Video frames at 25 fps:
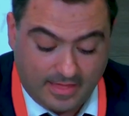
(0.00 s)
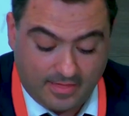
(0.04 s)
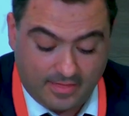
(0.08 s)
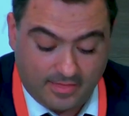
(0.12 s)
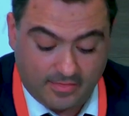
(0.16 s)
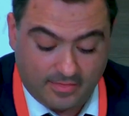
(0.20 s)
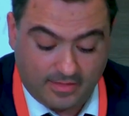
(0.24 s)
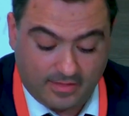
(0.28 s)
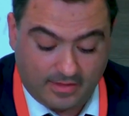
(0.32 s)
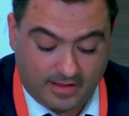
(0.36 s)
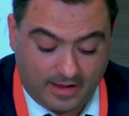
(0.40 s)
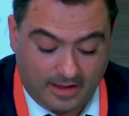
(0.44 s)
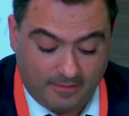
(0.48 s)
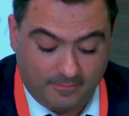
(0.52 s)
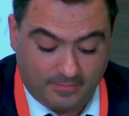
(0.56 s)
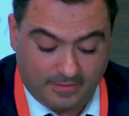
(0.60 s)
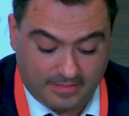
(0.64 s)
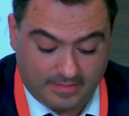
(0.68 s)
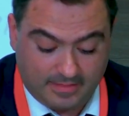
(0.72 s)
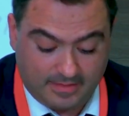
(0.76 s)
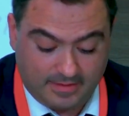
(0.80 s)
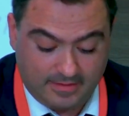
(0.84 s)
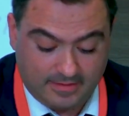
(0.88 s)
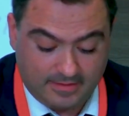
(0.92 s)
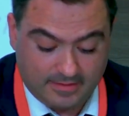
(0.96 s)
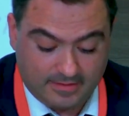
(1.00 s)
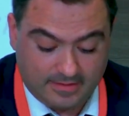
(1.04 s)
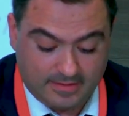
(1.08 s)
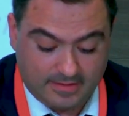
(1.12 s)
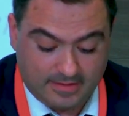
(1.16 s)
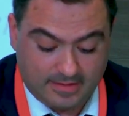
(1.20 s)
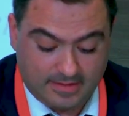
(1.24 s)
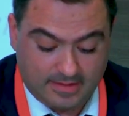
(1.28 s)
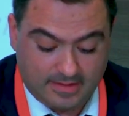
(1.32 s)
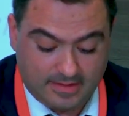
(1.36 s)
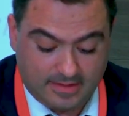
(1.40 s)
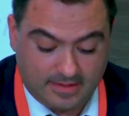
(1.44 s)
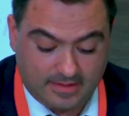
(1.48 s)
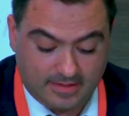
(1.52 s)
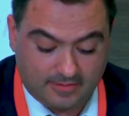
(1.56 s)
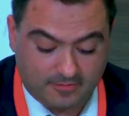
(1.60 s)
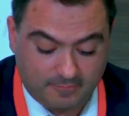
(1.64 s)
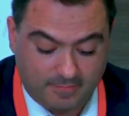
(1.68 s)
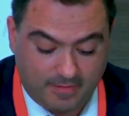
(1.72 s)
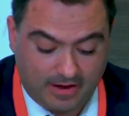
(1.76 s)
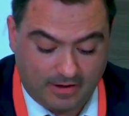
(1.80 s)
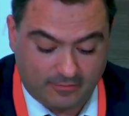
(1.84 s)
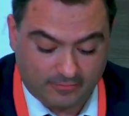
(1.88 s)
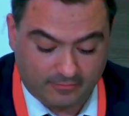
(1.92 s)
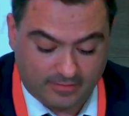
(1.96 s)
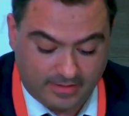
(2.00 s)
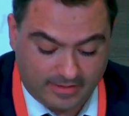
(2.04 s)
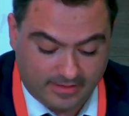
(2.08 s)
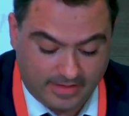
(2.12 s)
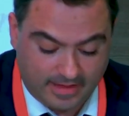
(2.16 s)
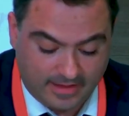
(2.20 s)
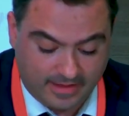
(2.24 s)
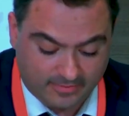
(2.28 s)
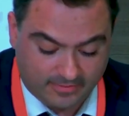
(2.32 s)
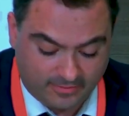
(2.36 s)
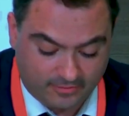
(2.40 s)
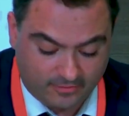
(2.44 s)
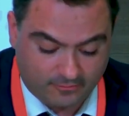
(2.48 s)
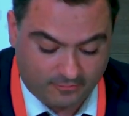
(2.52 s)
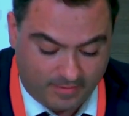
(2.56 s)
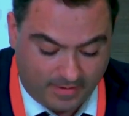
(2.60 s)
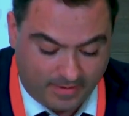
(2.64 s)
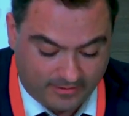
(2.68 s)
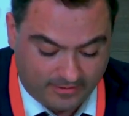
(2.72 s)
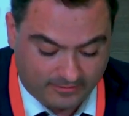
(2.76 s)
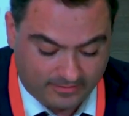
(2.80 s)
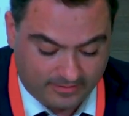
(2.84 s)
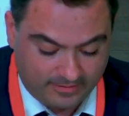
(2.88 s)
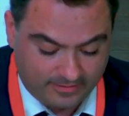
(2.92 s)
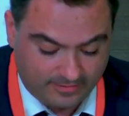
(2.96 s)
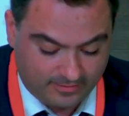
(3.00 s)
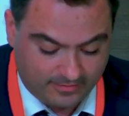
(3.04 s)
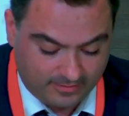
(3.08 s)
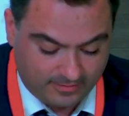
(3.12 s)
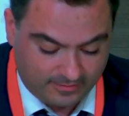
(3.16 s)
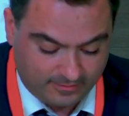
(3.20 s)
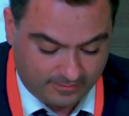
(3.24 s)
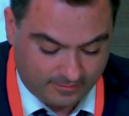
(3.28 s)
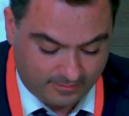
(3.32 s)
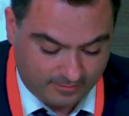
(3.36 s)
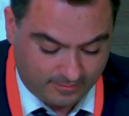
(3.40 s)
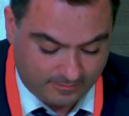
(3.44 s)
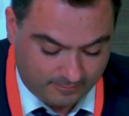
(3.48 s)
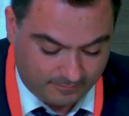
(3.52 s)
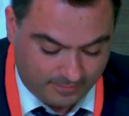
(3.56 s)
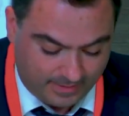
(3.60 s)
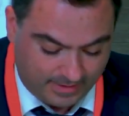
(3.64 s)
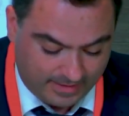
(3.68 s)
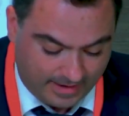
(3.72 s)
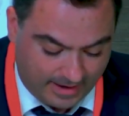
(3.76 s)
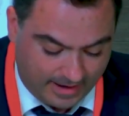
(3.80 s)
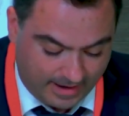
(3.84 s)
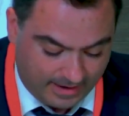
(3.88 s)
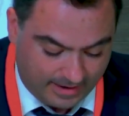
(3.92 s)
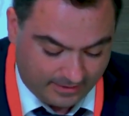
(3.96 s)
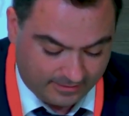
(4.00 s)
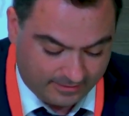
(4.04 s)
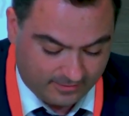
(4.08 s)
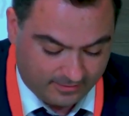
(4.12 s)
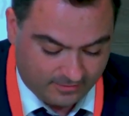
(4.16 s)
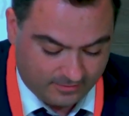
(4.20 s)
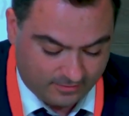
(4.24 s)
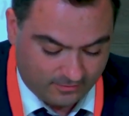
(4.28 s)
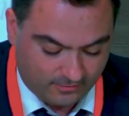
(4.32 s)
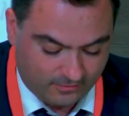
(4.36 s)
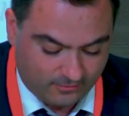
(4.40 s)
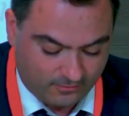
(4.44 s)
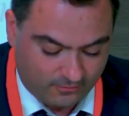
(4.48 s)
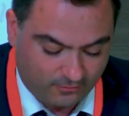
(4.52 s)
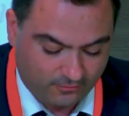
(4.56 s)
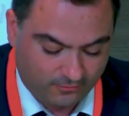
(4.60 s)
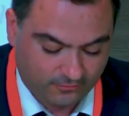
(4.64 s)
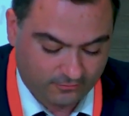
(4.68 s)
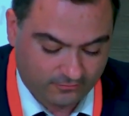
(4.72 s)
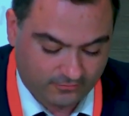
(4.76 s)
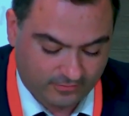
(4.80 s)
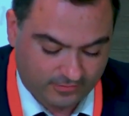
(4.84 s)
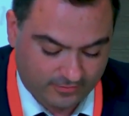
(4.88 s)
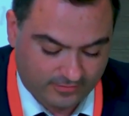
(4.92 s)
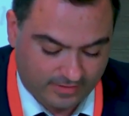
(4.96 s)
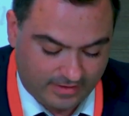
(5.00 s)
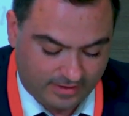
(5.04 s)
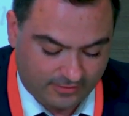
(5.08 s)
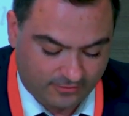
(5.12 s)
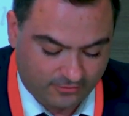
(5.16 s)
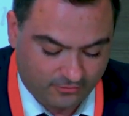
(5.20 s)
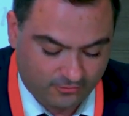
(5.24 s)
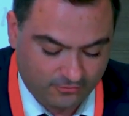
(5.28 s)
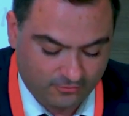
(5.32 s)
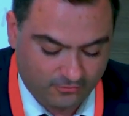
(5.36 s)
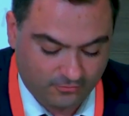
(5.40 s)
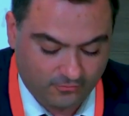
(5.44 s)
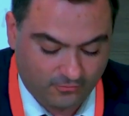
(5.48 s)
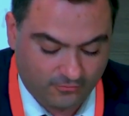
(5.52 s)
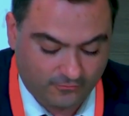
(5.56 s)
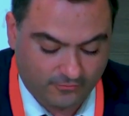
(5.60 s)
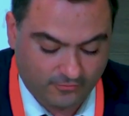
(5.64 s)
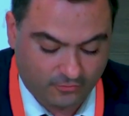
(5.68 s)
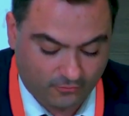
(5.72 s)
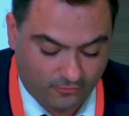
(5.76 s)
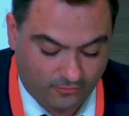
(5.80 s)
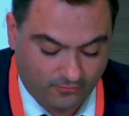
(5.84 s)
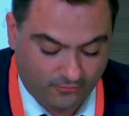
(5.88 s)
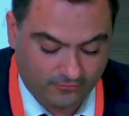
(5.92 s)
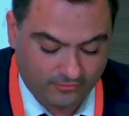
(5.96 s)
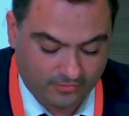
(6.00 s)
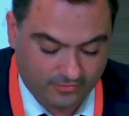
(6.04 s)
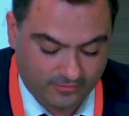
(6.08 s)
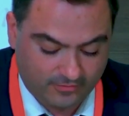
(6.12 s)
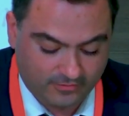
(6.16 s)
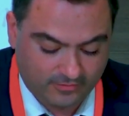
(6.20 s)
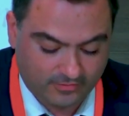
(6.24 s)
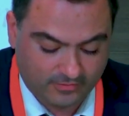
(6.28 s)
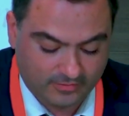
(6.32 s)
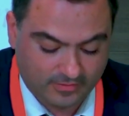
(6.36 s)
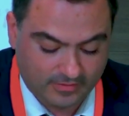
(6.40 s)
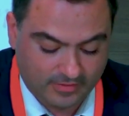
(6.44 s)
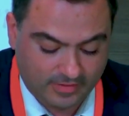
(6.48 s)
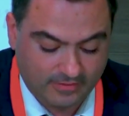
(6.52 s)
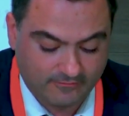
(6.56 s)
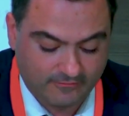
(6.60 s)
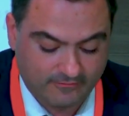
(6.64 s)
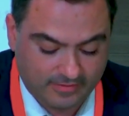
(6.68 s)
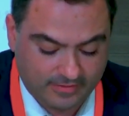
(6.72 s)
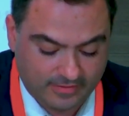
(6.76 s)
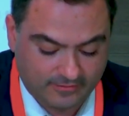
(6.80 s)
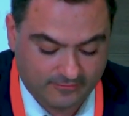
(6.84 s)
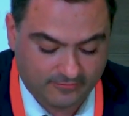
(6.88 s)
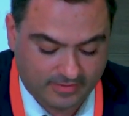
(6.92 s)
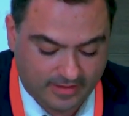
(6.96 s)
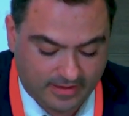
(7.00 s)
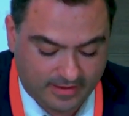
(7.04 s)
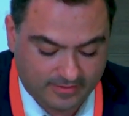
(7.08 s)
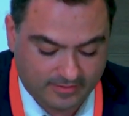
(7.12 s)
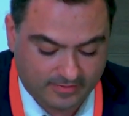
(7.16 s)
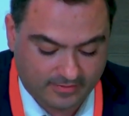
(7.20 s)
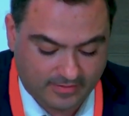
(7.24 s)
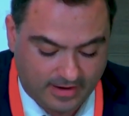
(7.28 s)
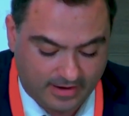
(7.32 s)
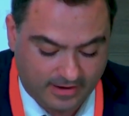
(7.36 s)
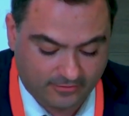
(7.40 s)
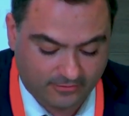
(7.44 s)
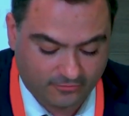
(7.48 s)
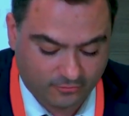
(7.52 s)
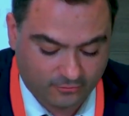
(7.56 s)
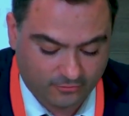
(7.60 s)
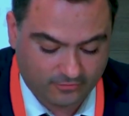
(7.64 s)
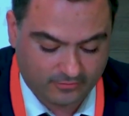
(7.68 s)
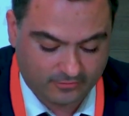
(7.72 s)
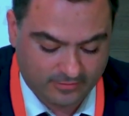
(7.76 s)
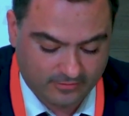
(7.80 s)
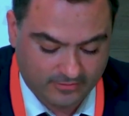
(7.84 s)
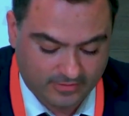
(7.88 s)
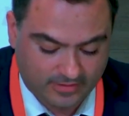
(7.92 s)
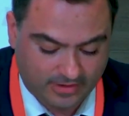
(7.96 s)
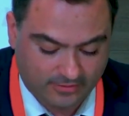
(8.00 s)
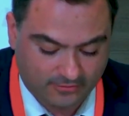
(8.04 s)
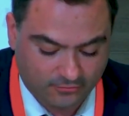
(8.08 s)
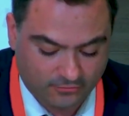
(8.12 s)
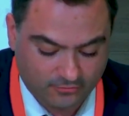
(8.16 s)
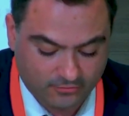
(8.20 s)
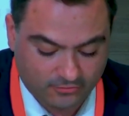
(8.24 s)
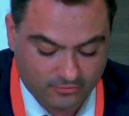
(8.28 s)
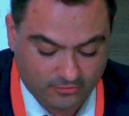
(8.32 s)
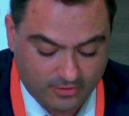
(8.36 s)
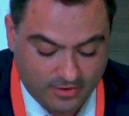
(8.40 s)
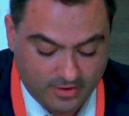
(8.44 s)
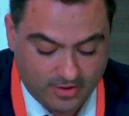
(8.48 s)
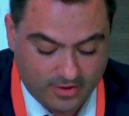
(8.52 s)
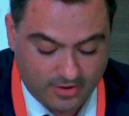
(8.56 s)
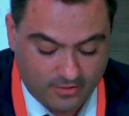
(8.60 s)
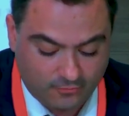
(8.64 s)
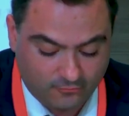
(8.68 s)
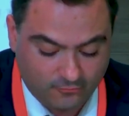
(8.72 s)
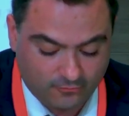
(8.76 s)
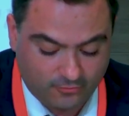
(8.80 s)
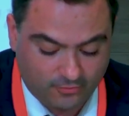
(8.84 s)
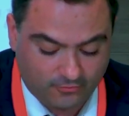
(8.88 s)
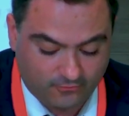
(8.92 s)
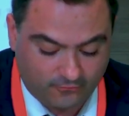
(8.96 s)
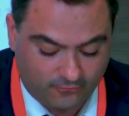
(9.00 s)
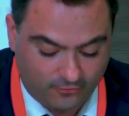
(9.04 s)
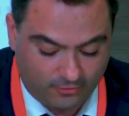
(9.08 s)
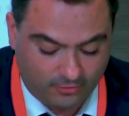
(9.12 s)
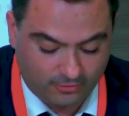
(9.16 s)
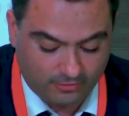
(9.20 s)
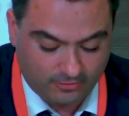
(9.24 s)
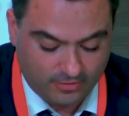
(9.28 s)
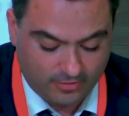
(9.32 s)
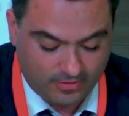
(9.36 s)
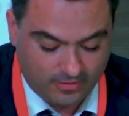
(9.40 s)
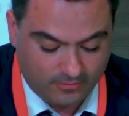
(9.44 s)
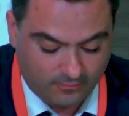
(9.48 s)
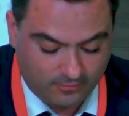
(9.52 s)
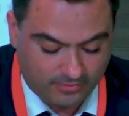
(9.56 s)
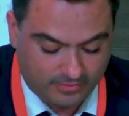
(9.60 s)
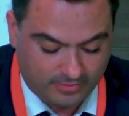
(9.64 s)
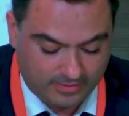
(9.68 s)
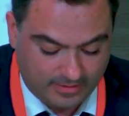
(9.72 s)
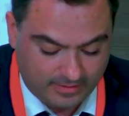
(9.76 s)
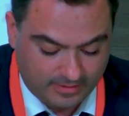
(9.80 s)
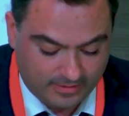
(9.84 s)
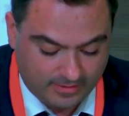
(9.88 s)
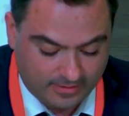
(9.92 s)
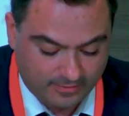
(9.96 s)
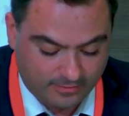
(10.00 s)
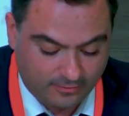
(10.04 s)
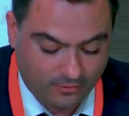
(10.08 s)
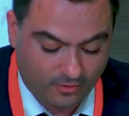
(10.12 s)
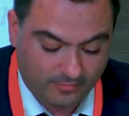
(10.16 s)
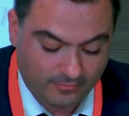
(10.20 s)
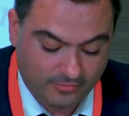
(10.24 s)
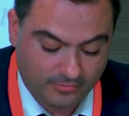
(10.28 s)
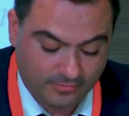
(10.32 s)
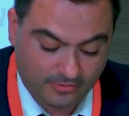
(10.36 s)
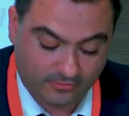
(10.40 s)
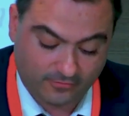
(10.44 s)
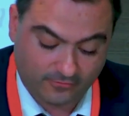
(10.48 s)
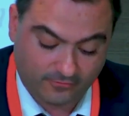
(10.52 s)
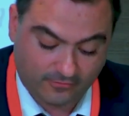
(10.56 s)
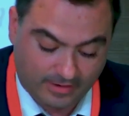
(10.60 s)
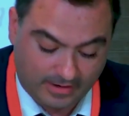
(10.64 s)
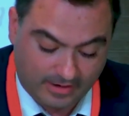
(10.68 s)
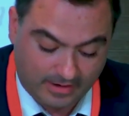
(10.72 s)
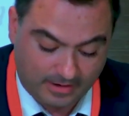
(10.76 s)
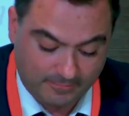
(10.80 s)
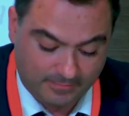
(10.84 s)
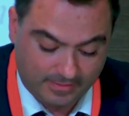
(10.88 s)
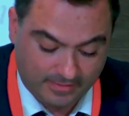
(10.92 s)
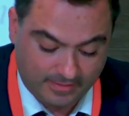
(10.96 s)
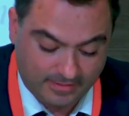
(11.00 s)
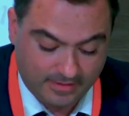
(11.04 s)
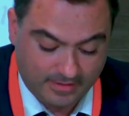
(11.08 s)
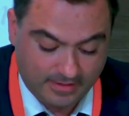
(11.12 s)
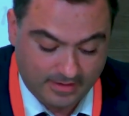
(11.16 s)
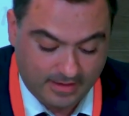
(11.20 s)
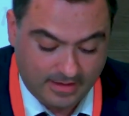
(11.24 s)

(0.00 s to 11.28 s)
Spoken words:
the company is bound against third parties by acts or transactions of its officers, even if such acts or transactions do not fall within the objects of the company,